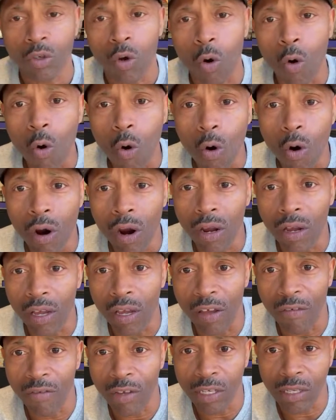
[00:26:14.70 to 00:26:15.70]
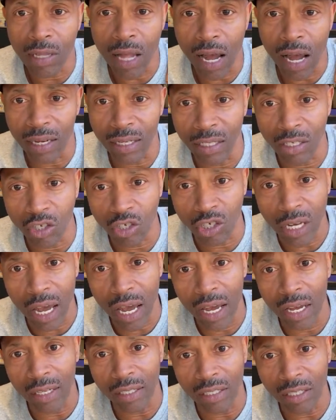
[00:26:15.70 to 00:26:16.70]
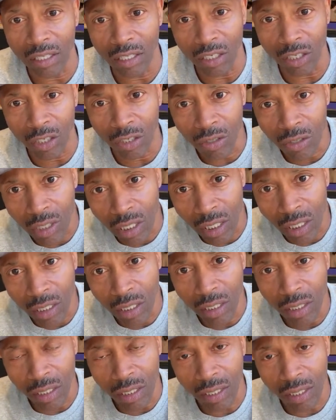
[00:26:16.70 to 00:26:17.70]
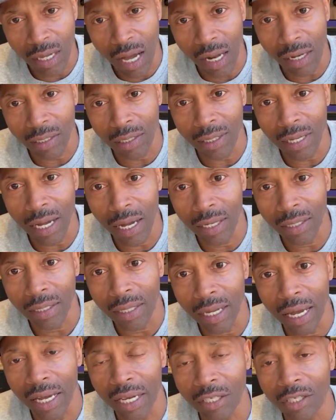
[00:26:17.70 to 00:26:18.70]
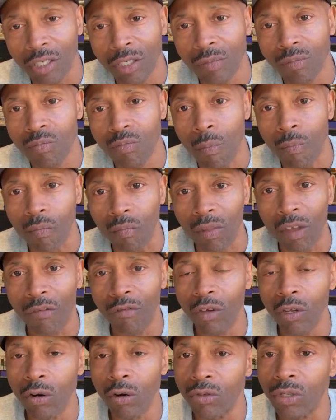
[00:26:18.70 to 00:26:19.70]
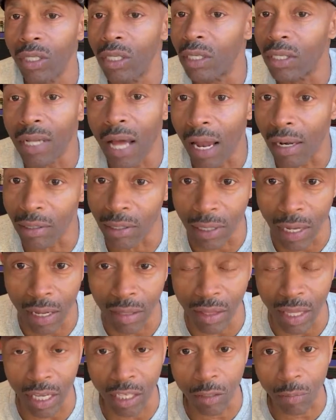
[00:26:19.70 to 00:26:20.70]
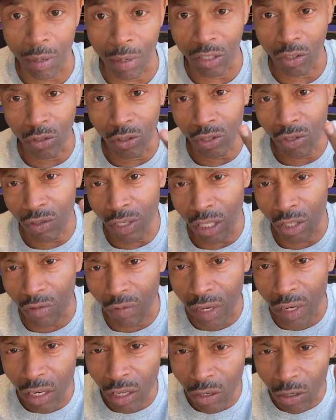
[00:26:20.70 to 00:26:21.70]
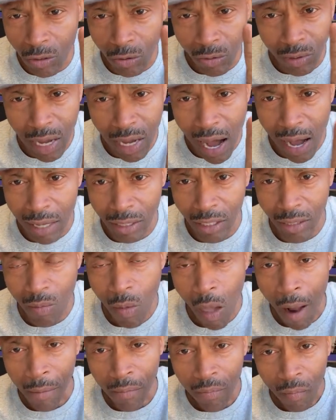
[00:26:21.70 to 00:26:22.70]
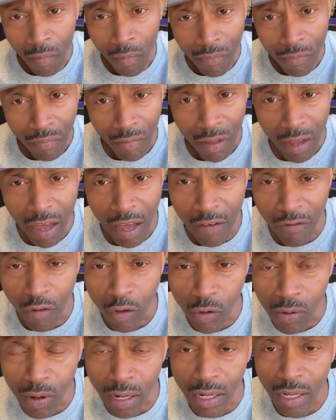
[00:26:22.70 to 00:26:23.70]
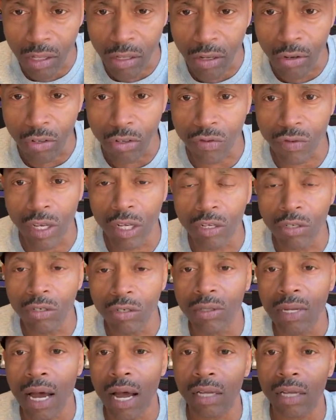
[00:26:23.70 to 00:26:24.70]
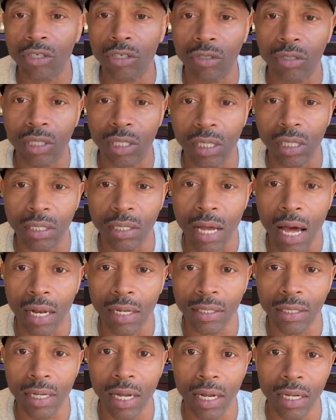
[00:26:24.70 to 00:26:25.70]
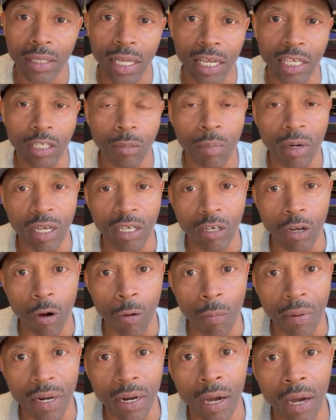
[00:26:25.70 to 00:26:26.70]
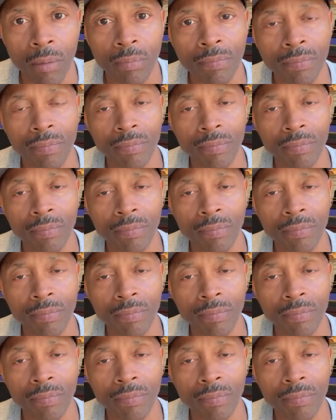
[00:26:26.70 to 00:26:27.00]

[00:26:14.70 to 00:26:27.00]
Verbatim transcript: Or if it's not in the chat, you'll see dollar sign thanks. If you don't see the dollar sign thanks button, you'll see three little dots. If you click those three little dots, you'll see the dollar sign thanks button open up.